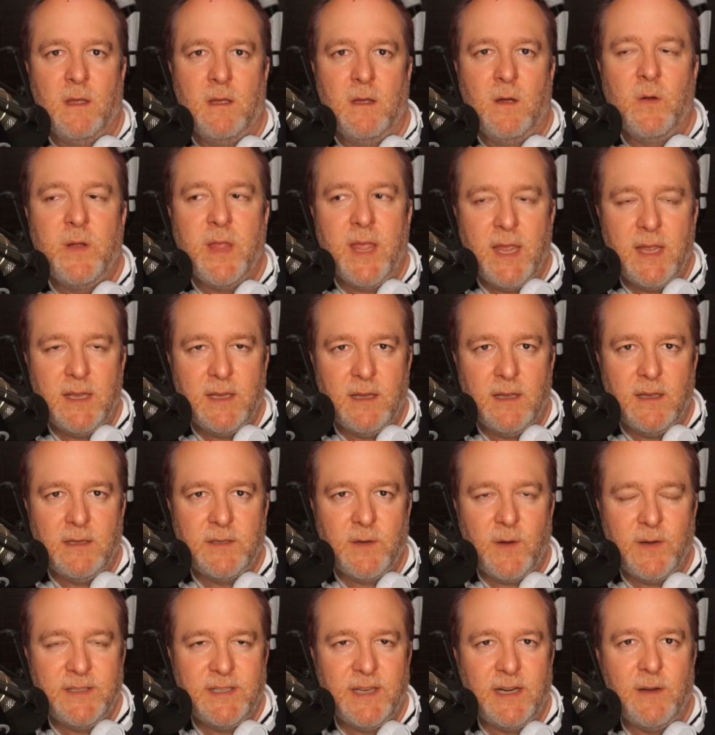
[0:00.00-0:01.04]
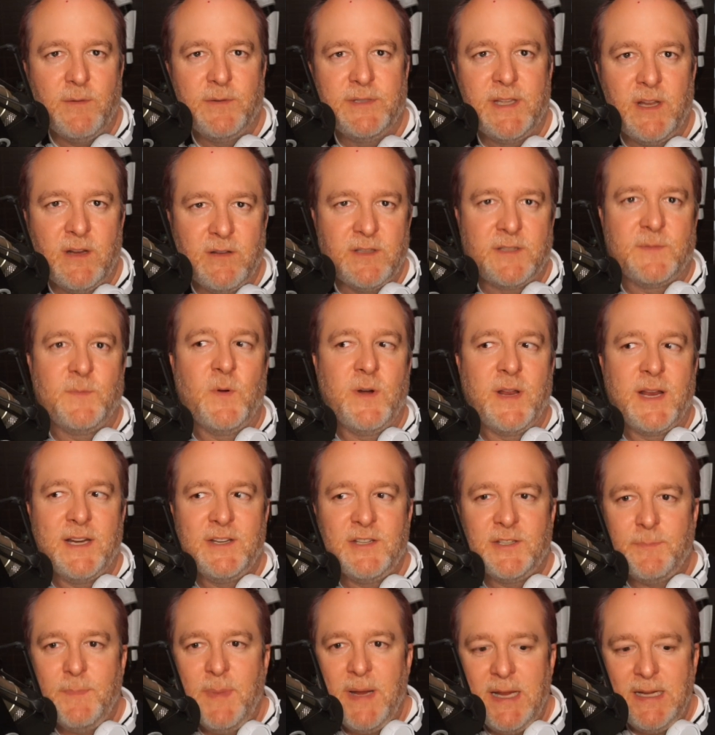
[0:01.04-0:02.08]
Okay, so I said I was there this morning. I
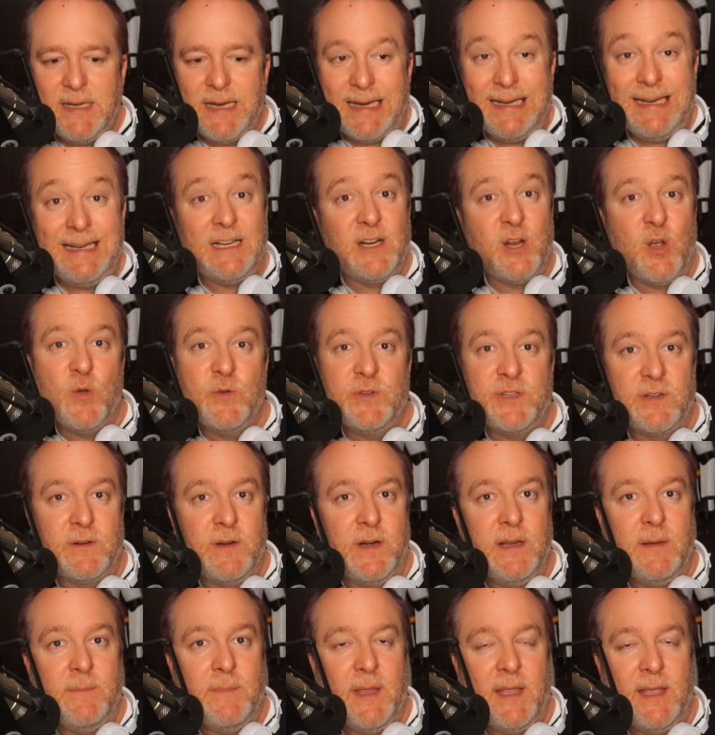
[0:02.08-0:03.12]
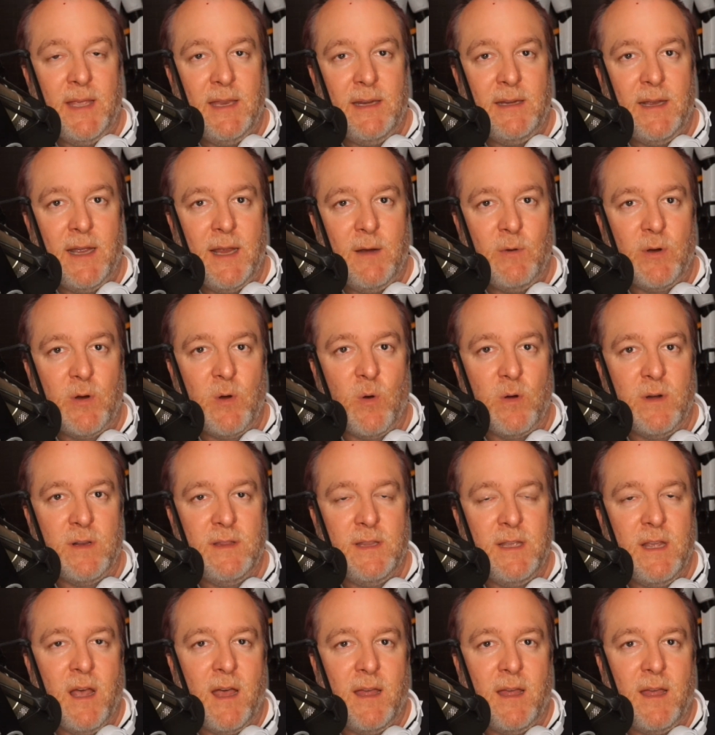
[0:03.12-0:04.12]
just mean I did a co-stream, and I recorded the